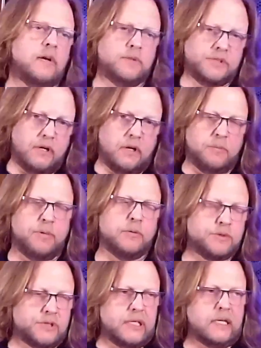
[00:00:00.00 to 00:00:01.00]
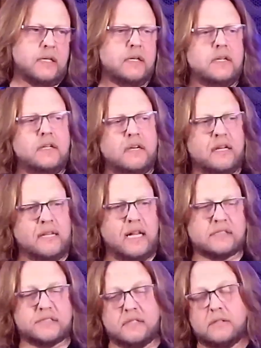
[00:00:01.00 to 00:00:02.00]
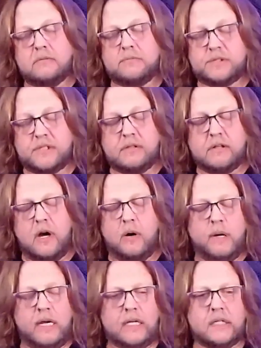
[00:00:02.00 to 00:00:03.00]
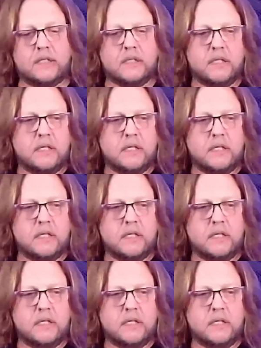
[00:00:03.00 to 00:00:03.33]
we started Boomstick, and that's still going, and